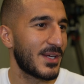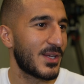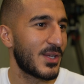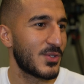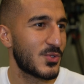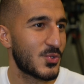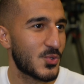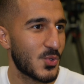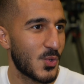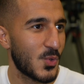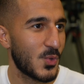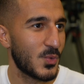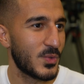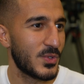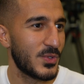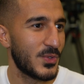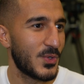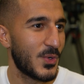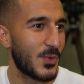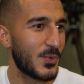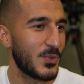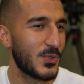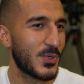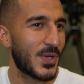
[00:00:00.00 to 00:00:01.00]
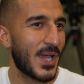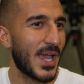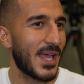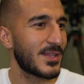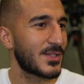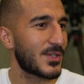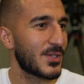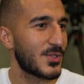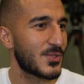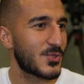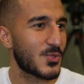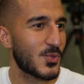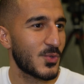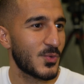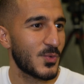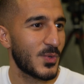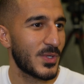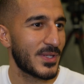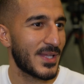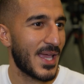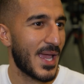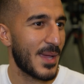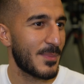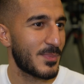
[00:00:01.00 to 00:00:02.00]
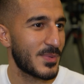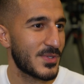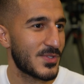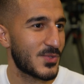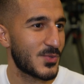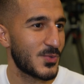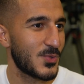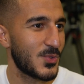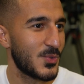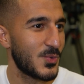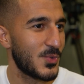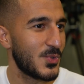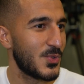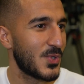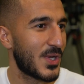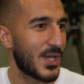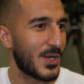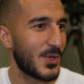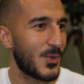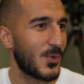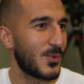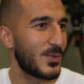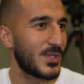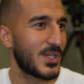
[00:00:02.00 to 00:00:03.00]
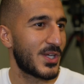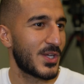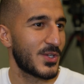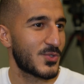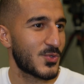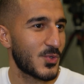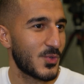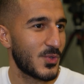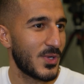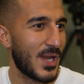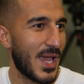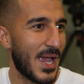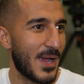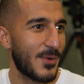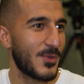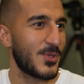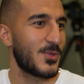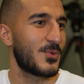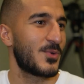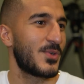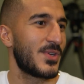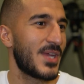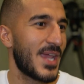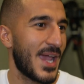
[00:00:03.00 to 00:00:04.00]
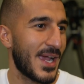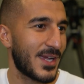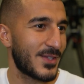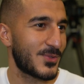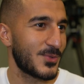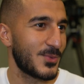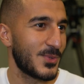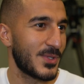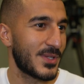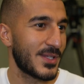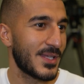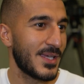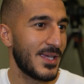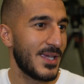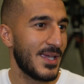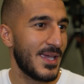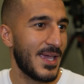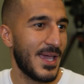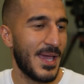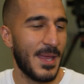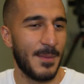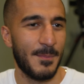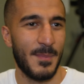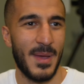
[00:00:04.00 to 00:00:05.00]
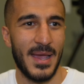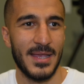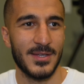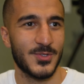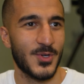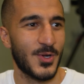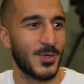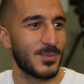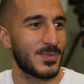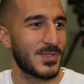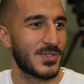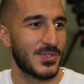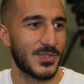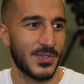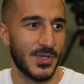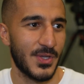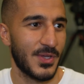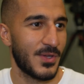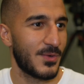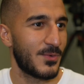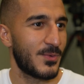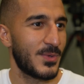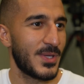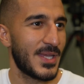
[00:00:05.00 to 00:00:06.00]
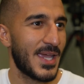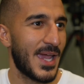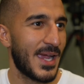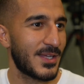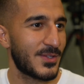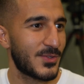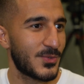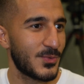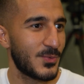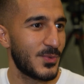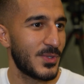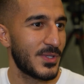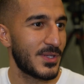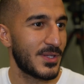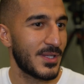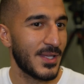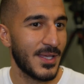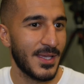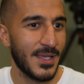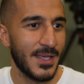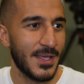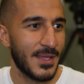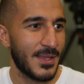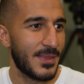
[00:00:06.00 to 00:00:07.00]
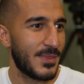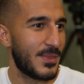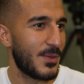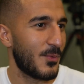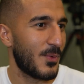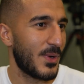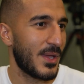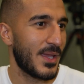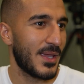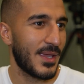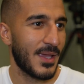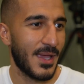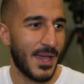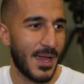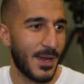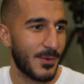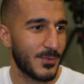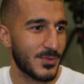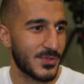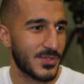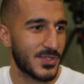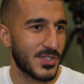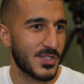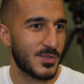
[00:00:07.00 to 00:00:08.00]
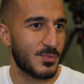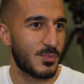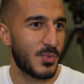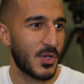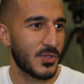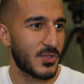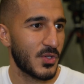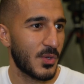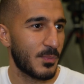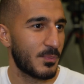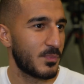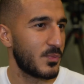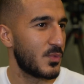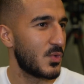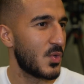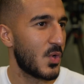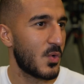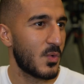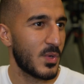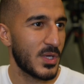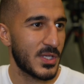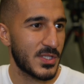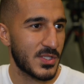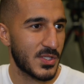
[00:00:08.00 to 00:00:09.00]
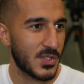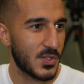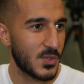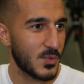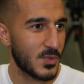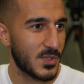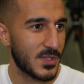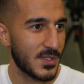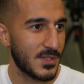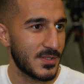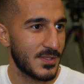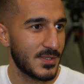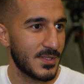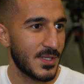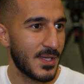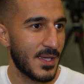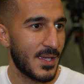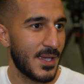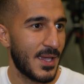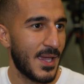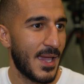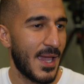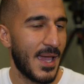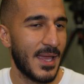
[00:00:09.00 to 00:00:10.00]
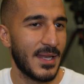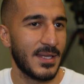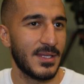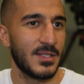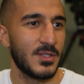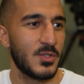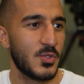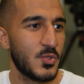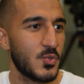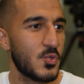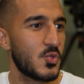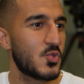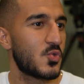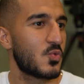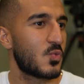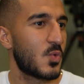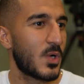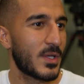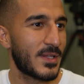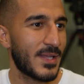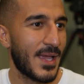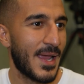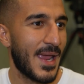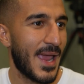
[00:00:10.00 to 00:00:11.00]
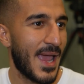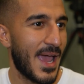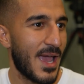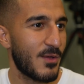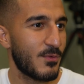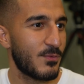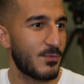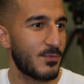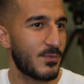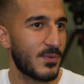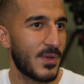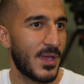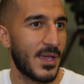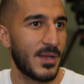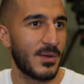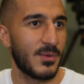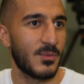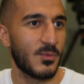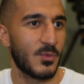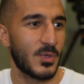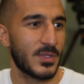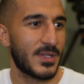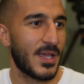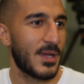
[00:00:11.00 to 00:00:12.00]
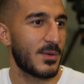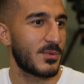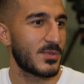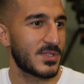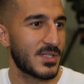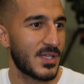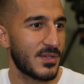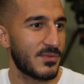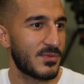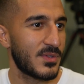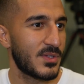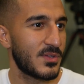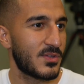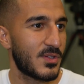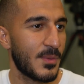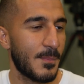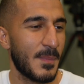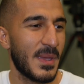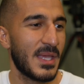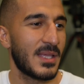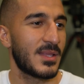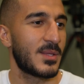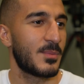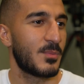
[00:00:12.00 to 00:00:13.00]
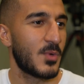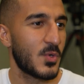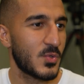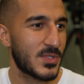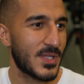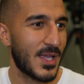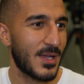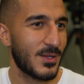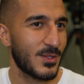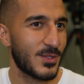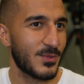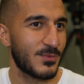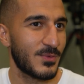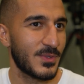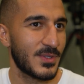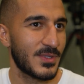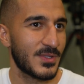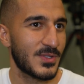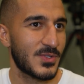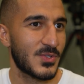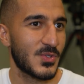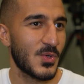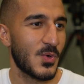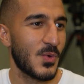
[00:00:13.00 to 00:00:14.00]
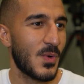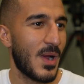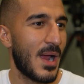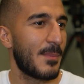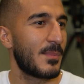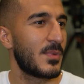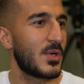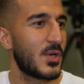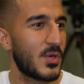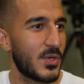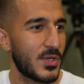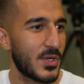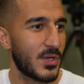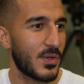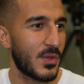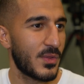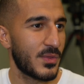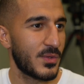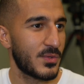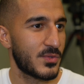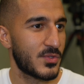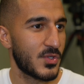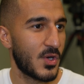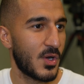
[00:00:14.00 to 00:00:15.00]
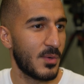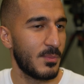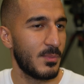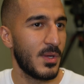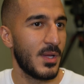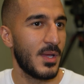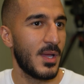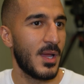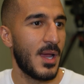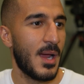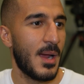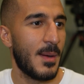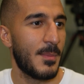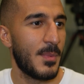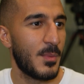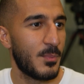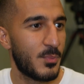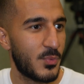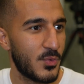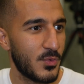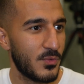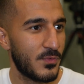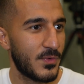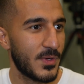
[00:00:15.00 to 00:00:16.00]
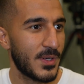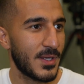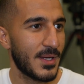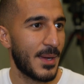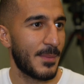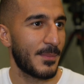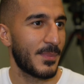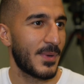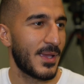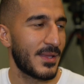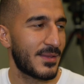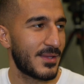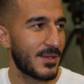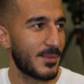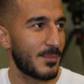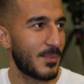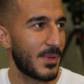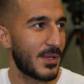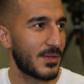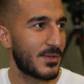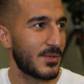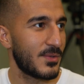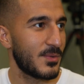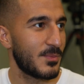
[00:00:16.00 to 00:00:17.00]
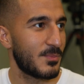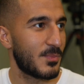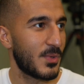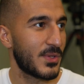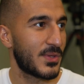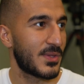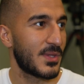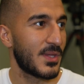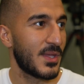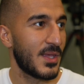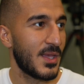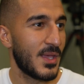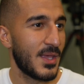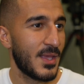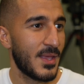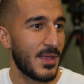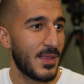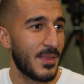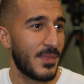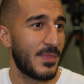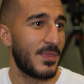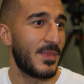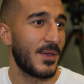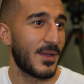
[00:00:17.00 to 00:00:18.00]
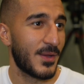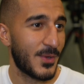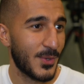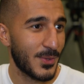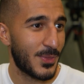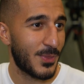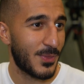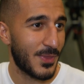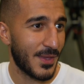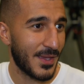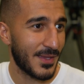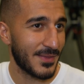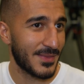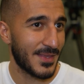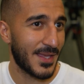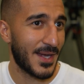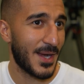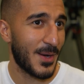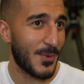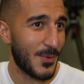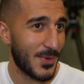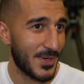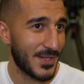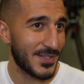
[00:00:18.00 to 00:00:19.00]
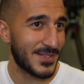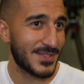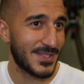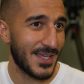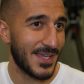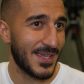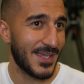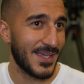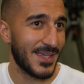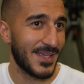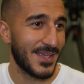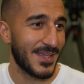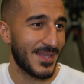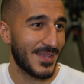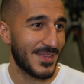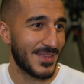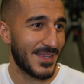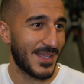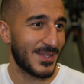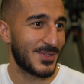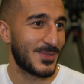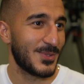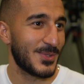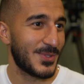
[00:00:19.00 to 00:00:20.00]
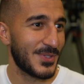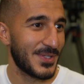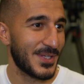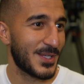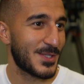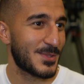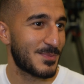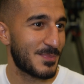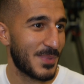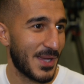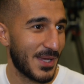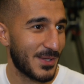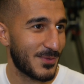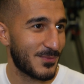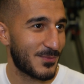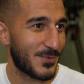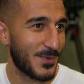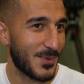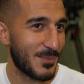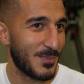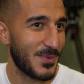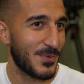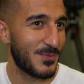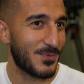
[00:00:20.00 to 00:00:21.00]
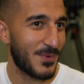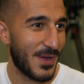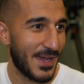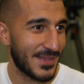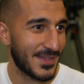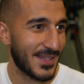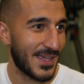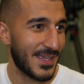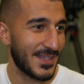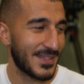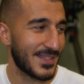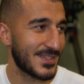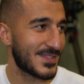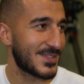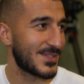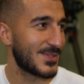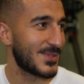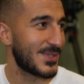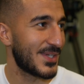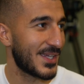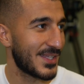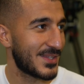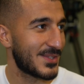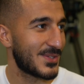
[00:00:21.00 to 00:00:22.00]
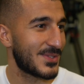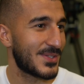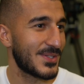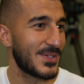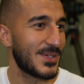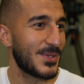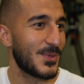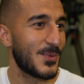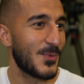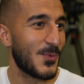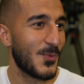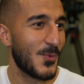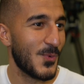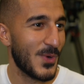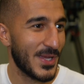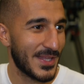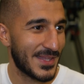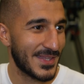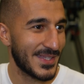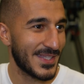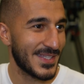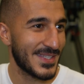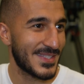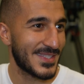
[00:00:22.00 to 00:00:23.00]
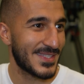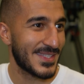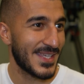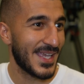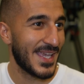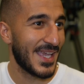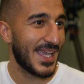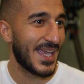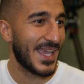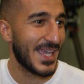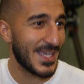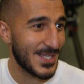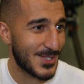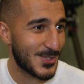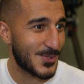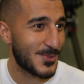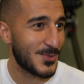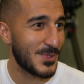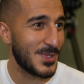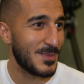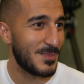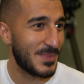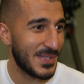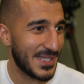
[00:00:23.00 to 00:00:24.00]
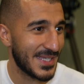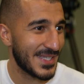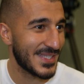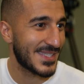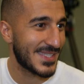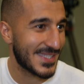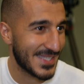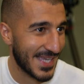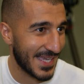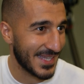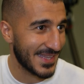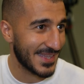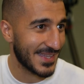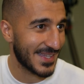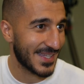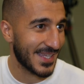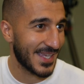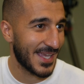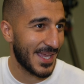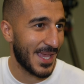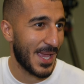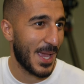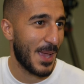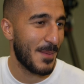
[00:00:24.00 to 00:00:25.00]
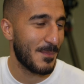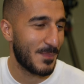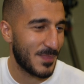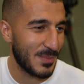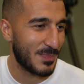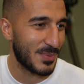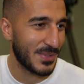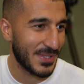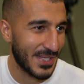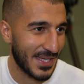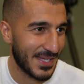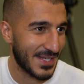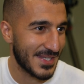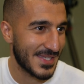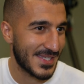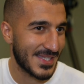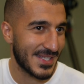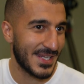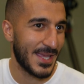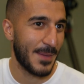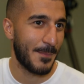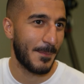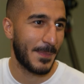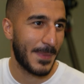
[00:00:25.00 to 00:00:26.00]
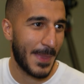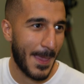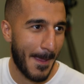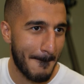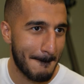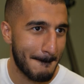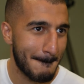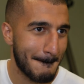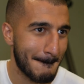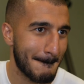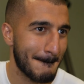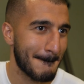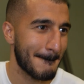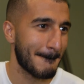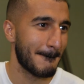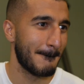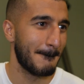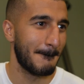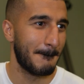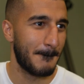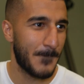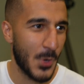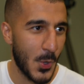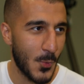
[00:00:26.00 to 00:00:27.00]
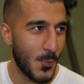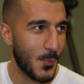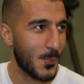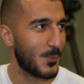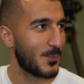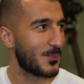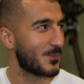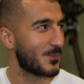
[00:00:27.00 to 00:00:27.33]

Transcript: control. You know, you can't control what happens to you. You can only control how you react to it. And my job is to react to it the way I was just brought up. No excuses, and use what I have and what I was given to make the most out of it. So I'm learning on the job. I'm improving. I'm getting better. But the good thing that I want to say that you could expect from me fight night is you get to witness history being set and people getting slept. Boom.